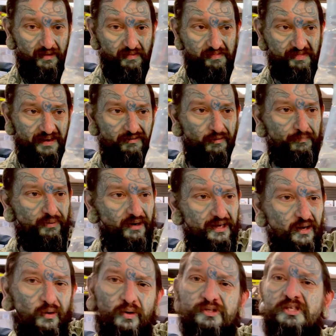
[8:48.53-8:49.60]
They're a
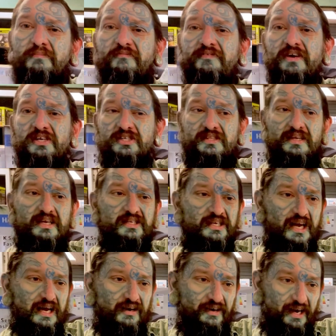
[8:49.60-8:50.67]
pretty awesome fish. These
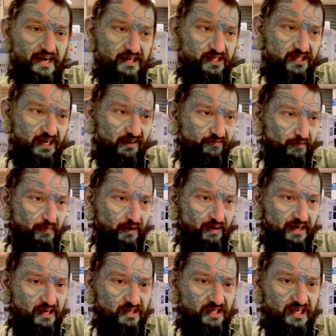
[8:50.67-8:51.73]
are a South
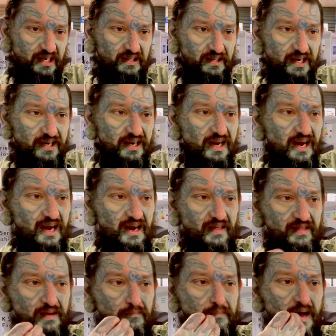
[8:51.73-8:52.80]
American cichlid.
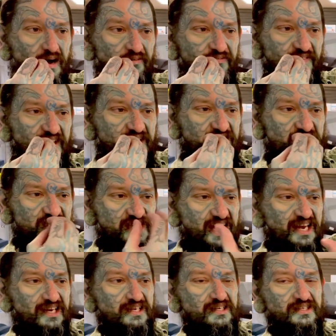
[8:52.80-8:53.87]
Their mouth
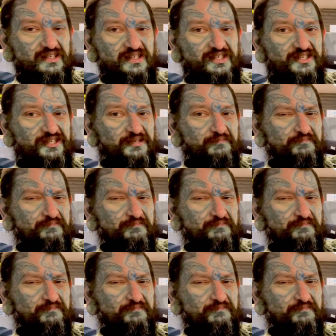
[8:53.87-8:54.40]
extends,